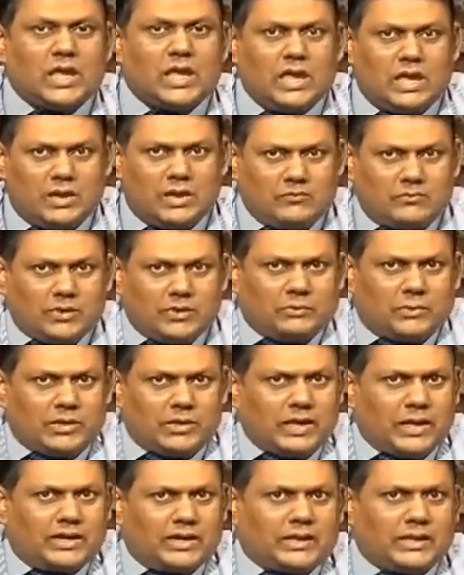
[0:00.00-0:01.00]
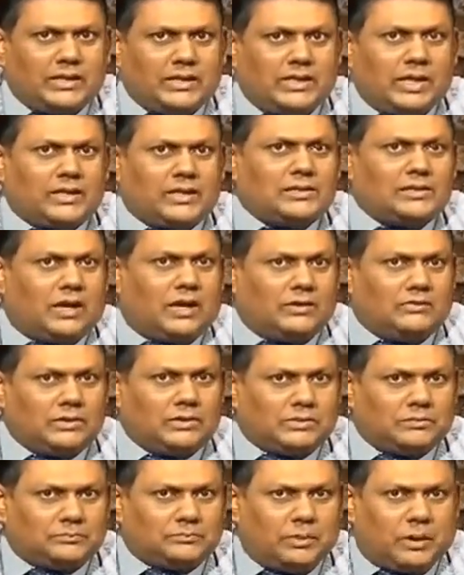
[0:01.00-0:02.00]
everybody agree that
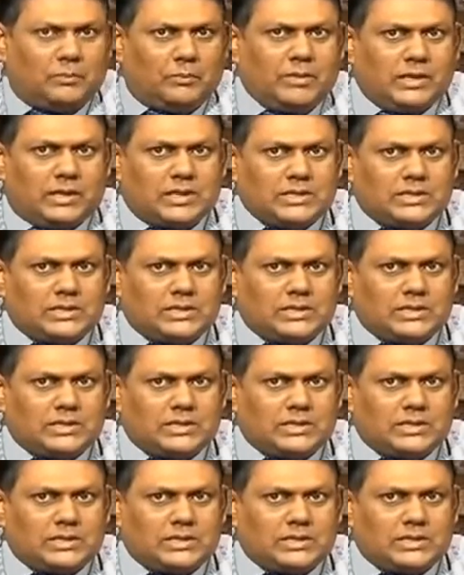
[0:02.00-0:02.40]
our public